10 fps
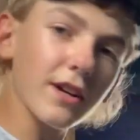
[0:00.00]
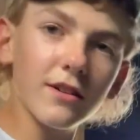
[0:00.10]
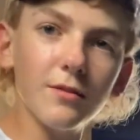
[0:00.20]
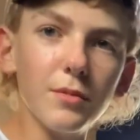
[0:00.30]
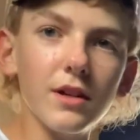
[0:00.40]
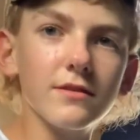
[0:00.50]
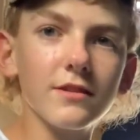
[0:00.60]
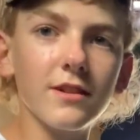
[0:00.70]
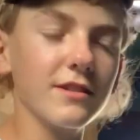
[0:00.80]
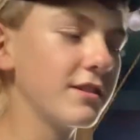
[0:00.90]
could, but it's
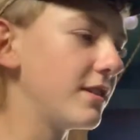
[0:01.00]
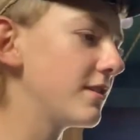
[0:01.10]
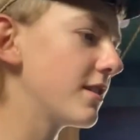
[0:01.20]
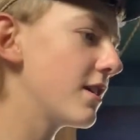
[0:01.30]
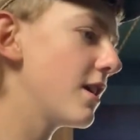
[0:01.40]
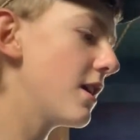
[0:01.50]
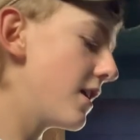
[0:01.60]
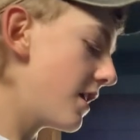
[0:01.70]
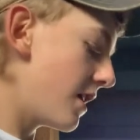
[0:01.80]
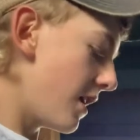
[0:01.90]
not season.
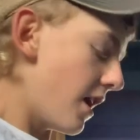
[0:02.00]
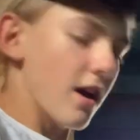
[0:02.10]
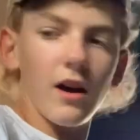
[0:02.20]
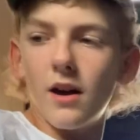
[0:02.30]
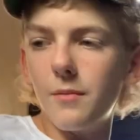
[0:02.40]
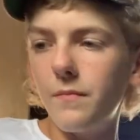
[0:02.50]
Um,